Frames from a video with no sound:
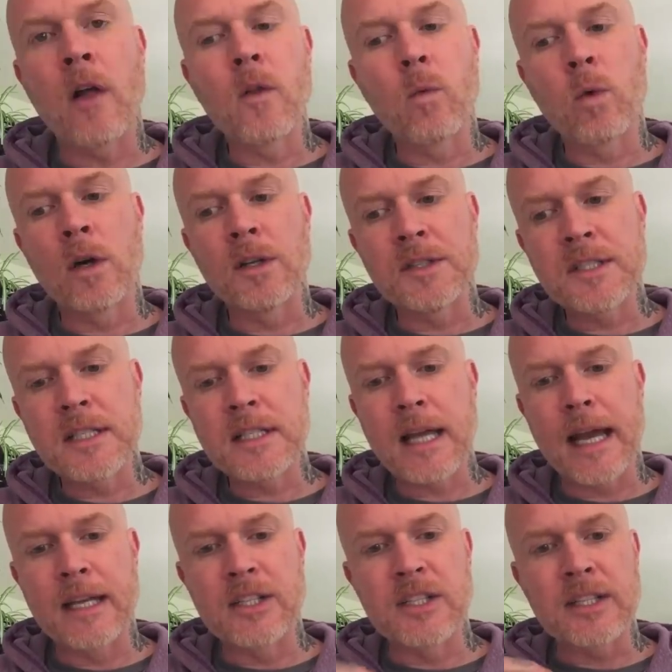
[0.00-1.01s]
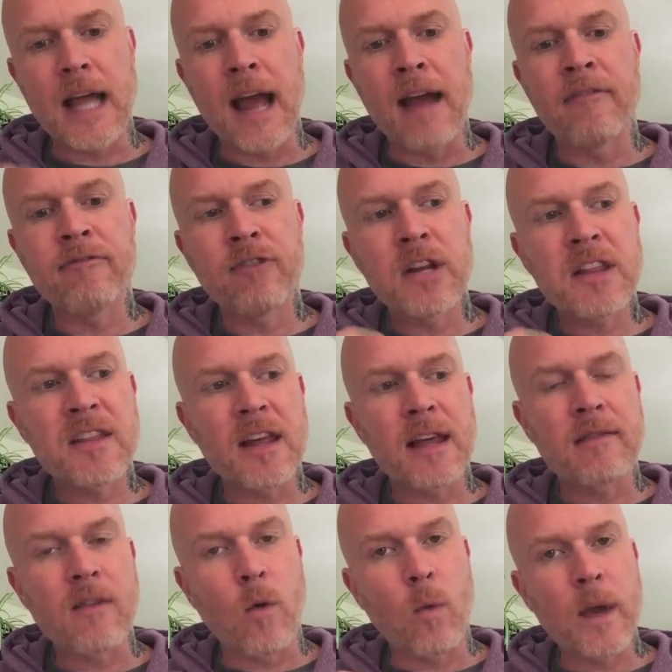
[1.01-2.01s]
on the world stage is
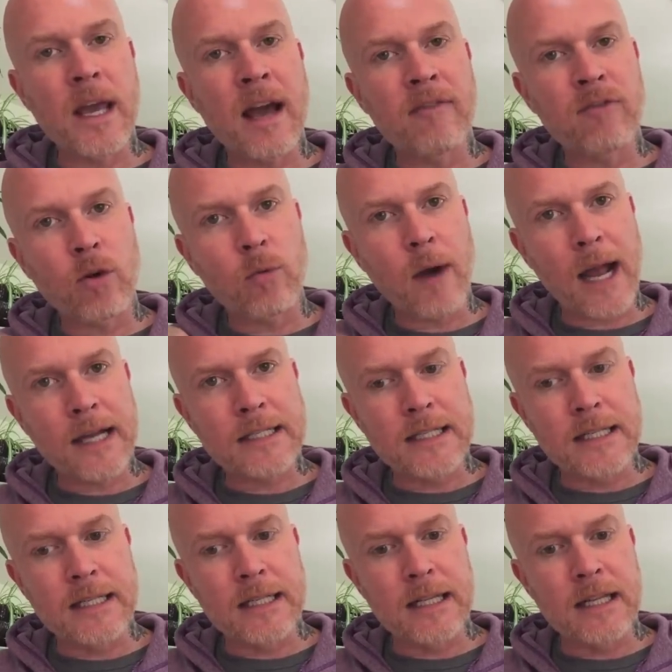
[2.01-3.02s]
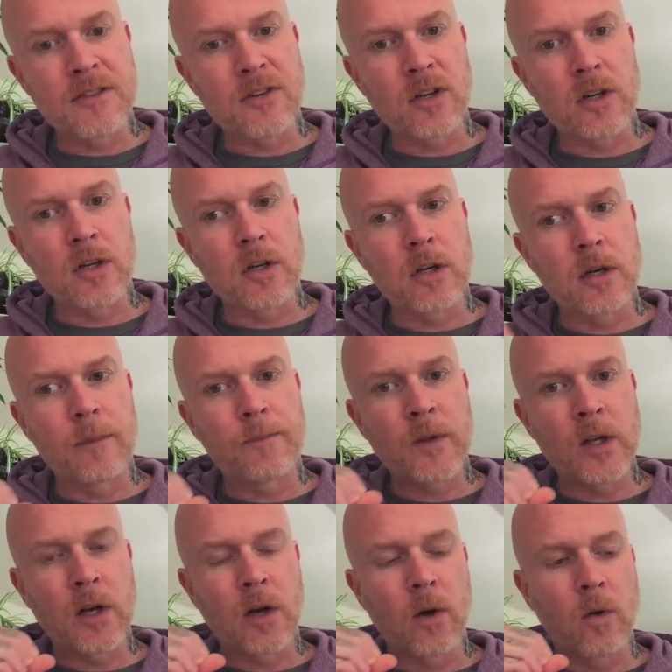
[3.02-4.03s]
everything that we have erected, either,
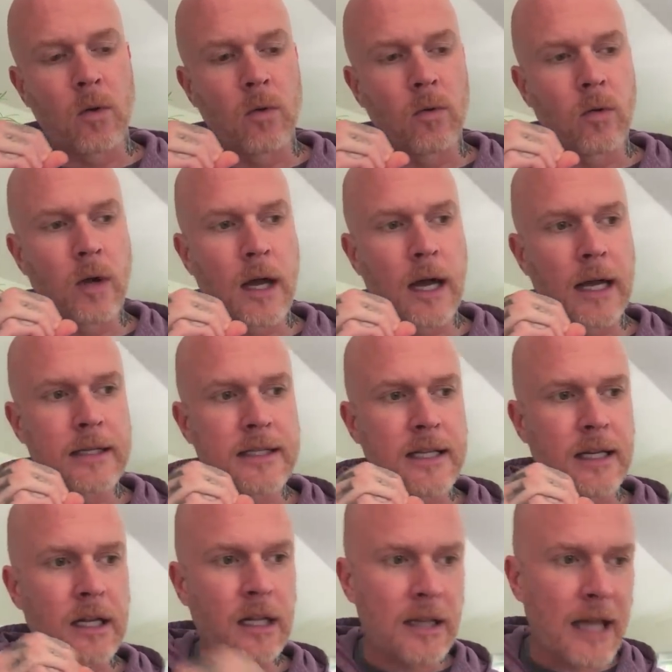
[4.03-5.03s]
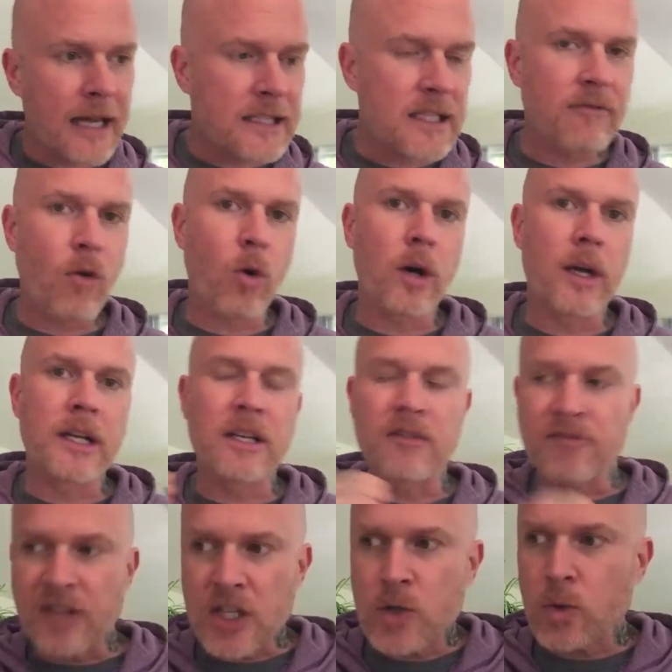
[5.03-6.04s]
you know, as a collective or
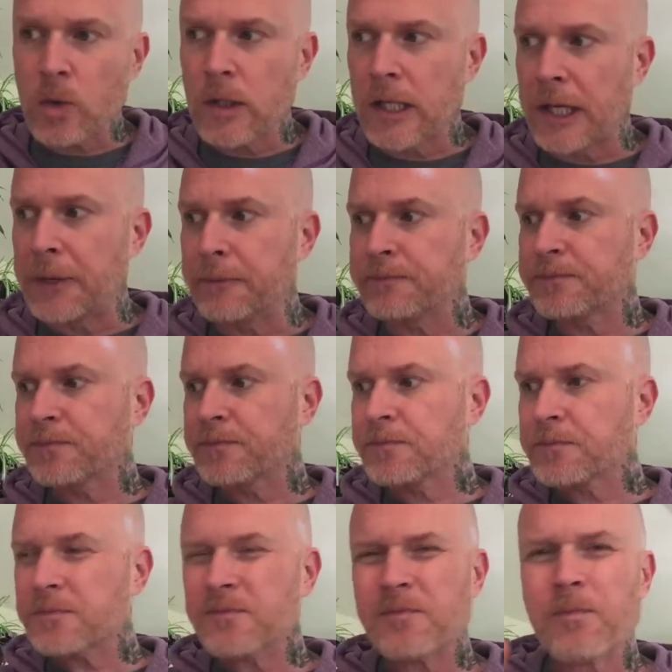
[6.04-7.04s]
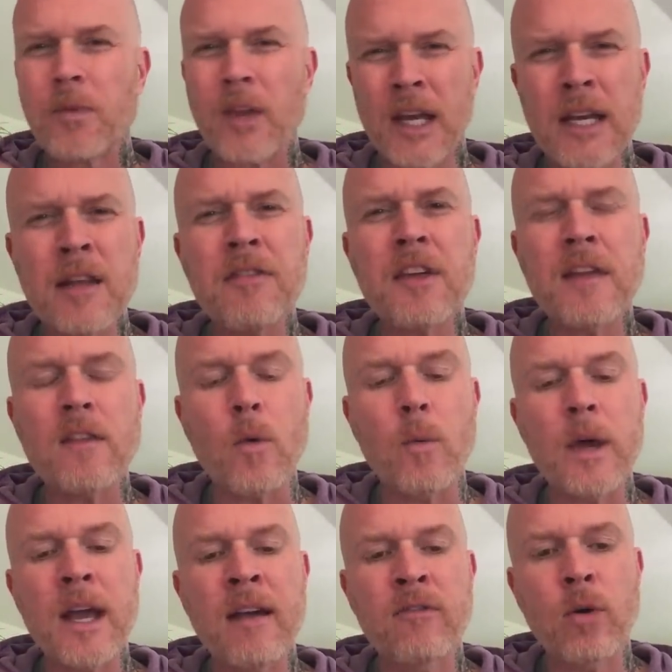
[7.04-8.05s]
individually, anything that
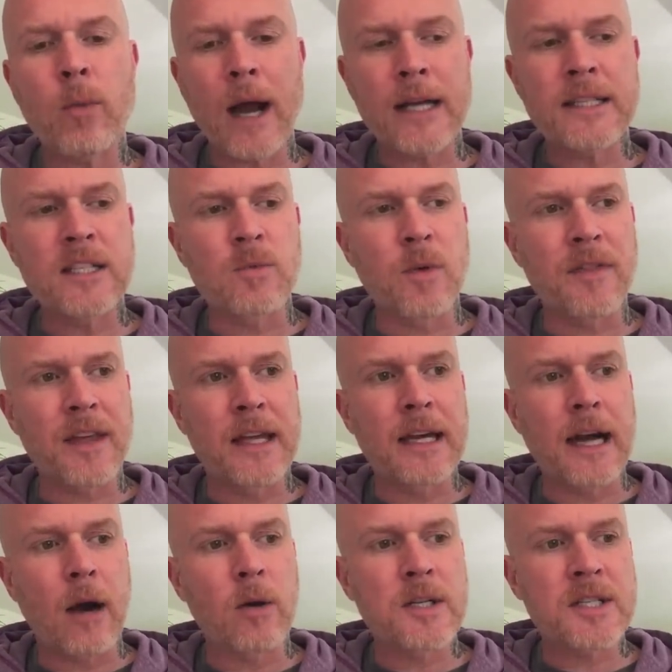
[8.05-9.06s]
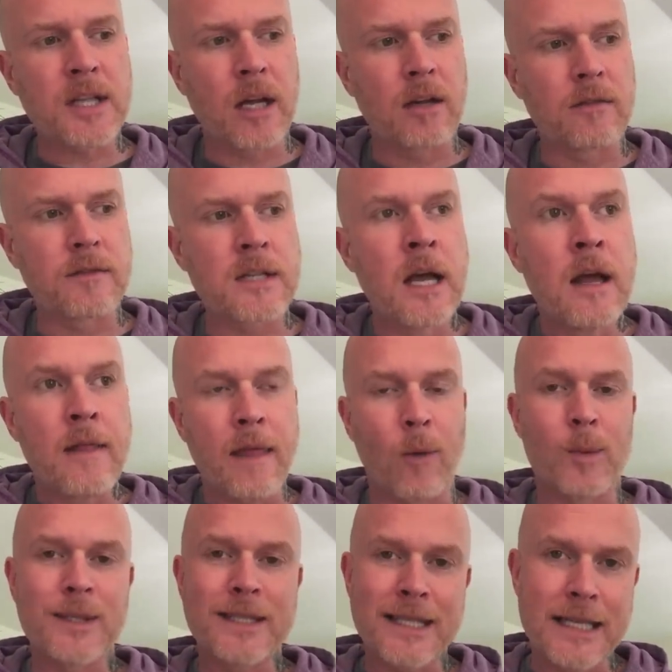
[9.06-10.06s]
we have erected within ourselves
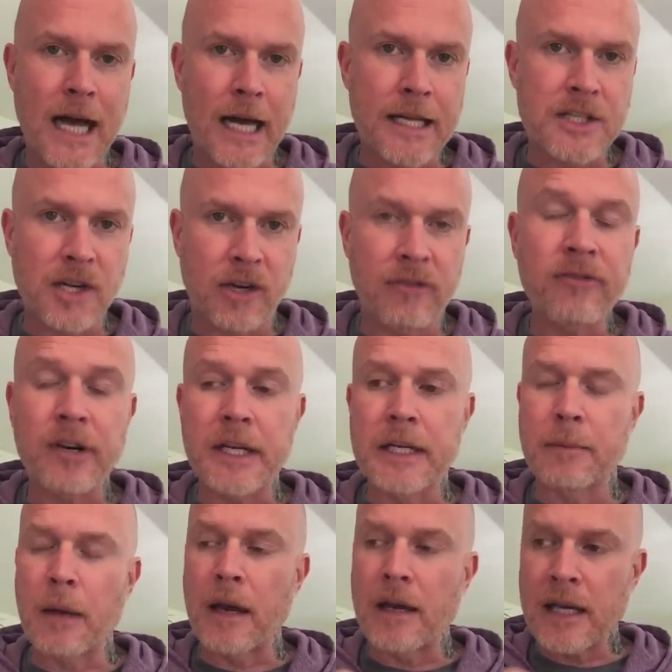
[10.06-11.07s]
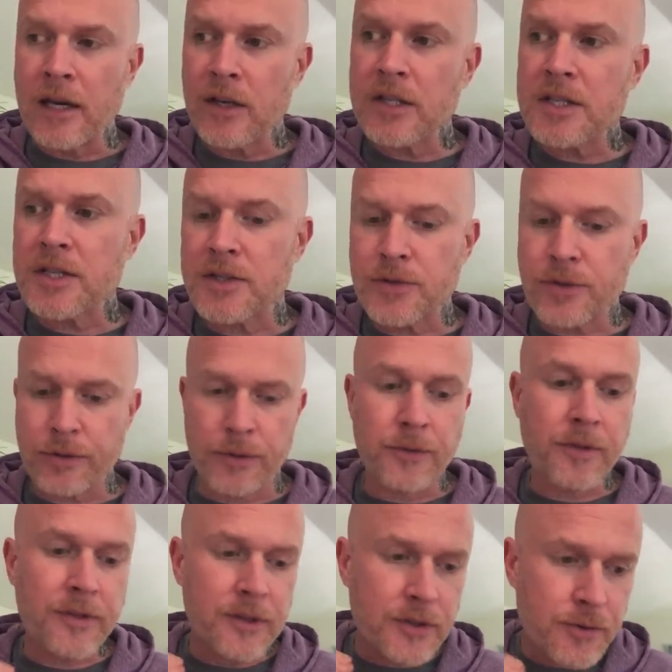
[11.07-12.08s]
that would deny us our freedom. And here's the
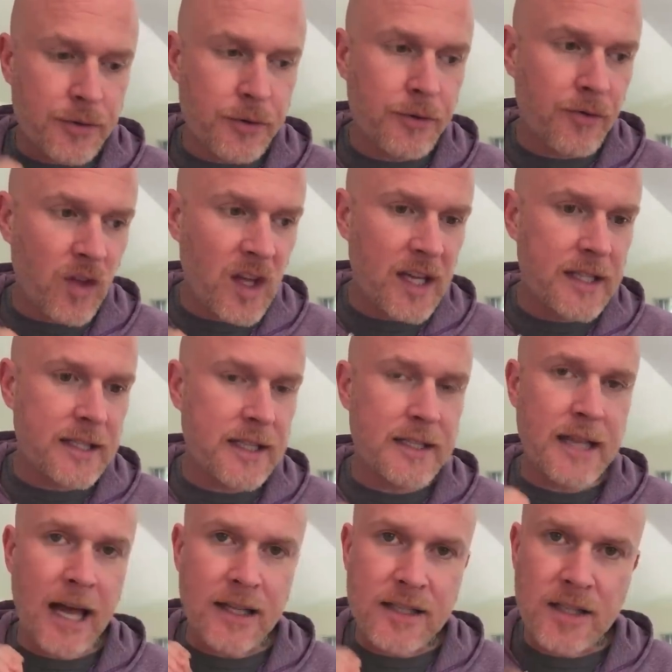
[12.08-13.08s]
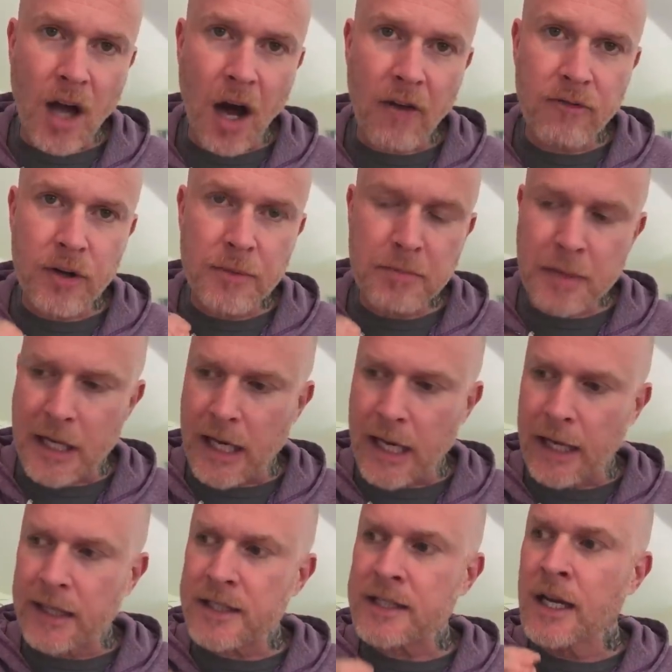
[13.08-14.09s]
truth. The truth is, is that sovereign
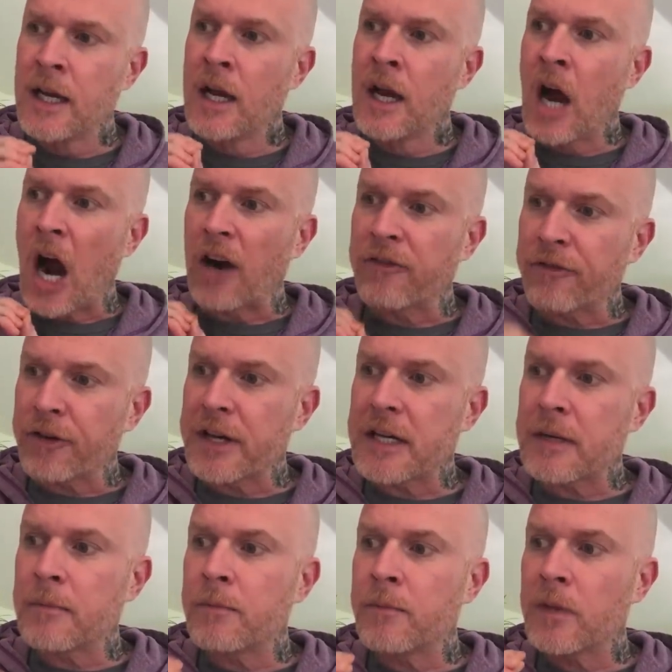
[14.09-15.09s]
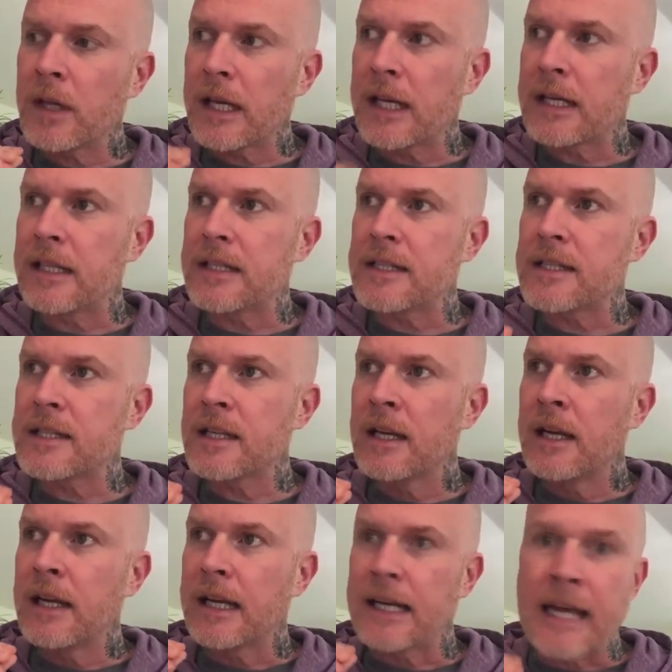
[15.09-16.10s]
beings, our freedom is
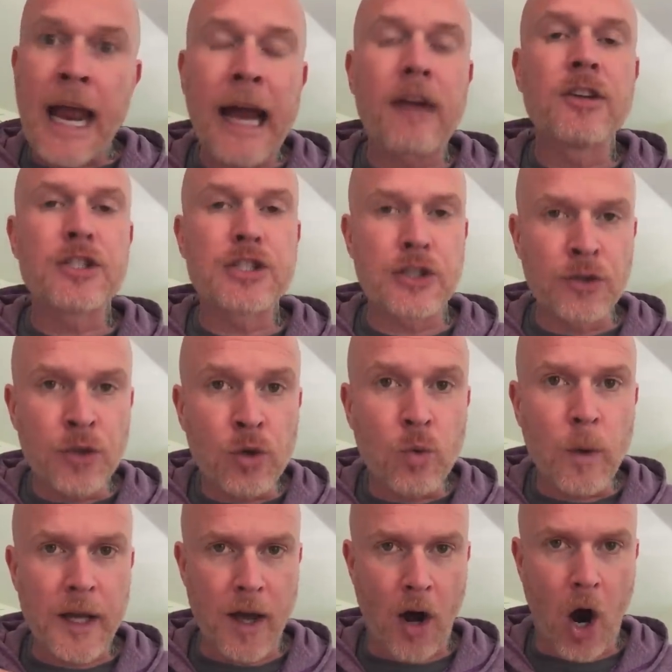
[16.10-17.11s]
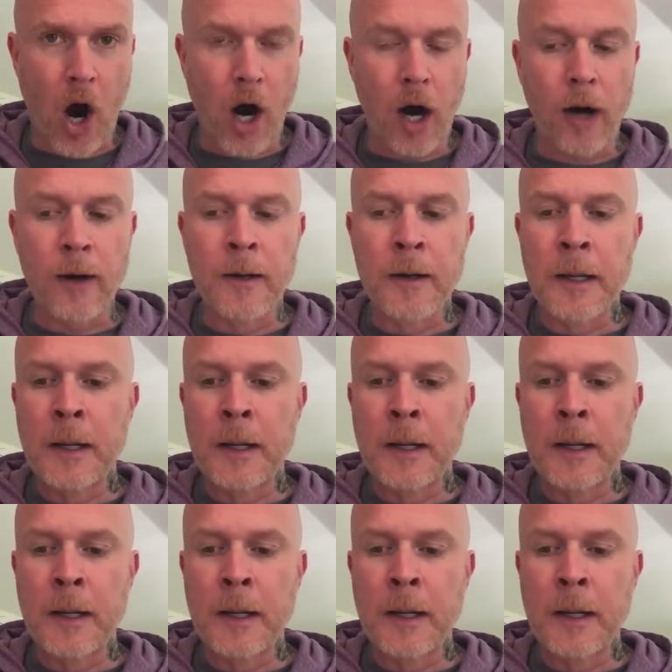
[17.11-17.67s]
inherent in who we are.